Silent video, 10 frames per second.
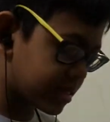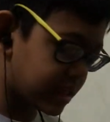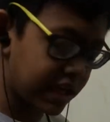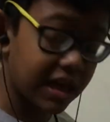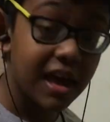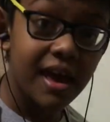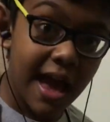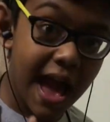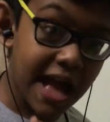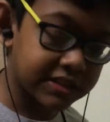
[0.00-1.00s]
the
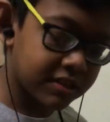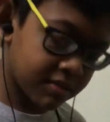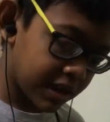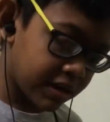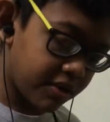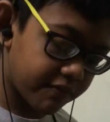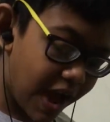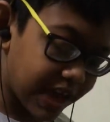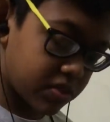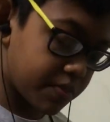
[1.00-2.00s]
edges in the
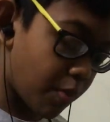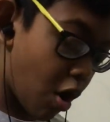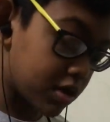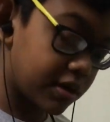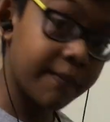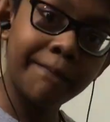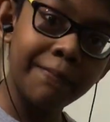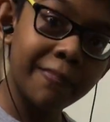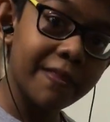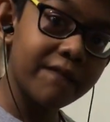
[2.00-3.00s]
right spot.
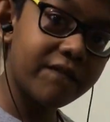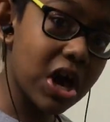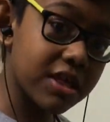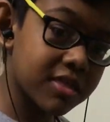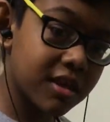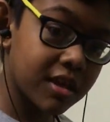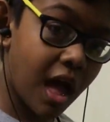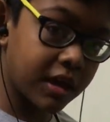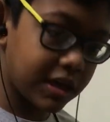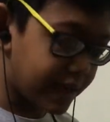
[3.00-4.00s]
First, the
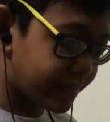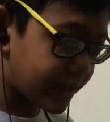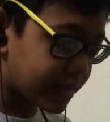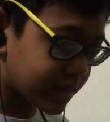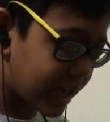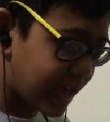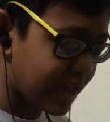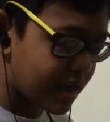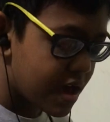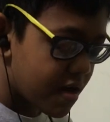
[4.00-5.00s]
easiest
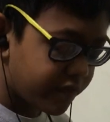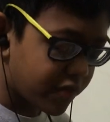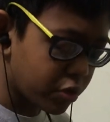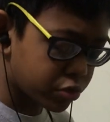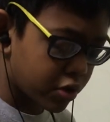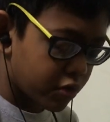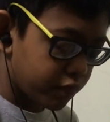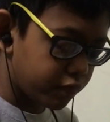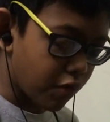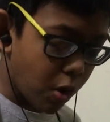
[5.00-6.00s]
case, first
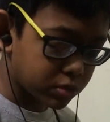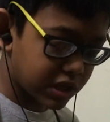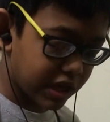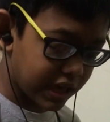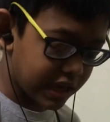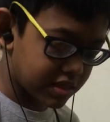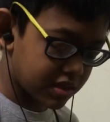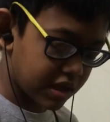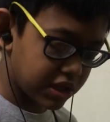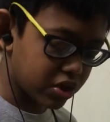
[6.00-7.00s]
rotate
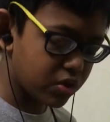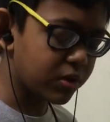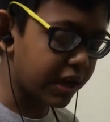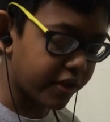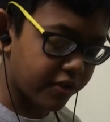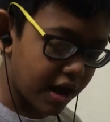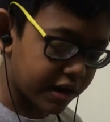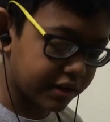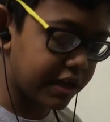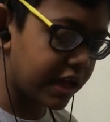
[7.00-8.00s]
the U layer
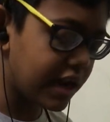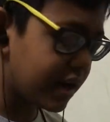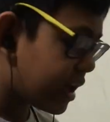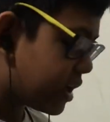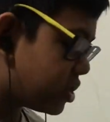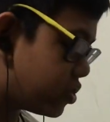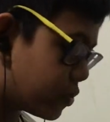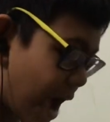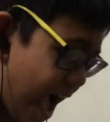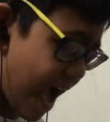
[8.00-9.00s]
until you
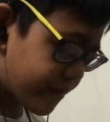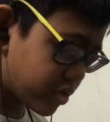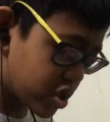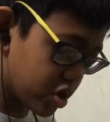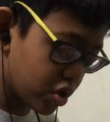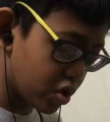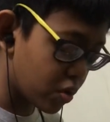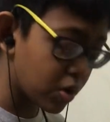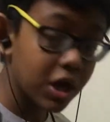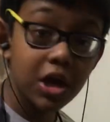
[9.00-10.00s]
have
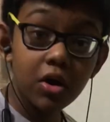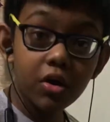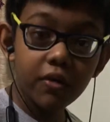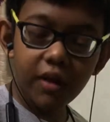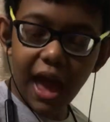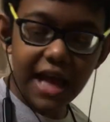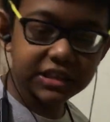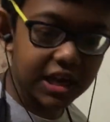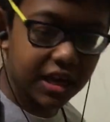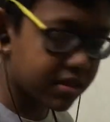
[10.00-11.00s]
two
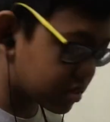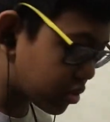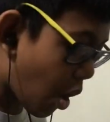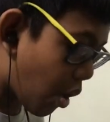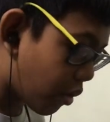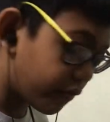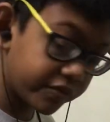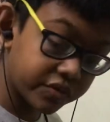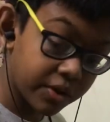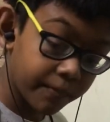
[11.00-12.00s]
edges solved.
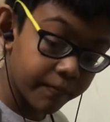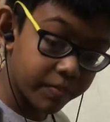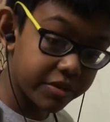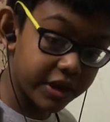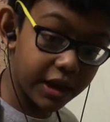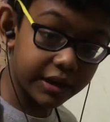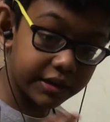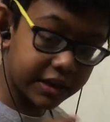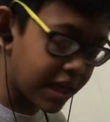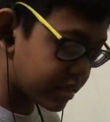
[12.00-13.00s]
In
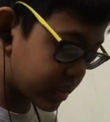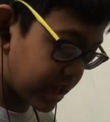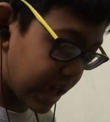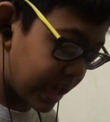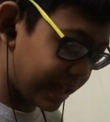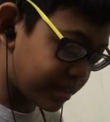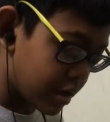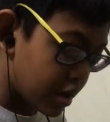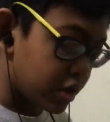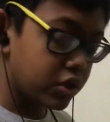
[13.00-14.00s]
this case,
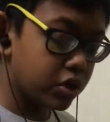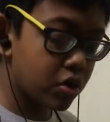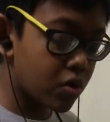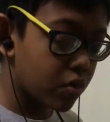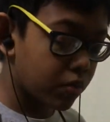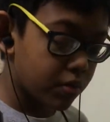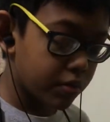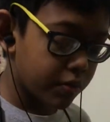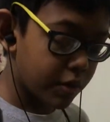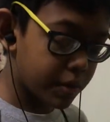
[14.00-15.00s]
you
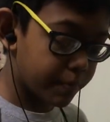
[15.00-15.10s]
will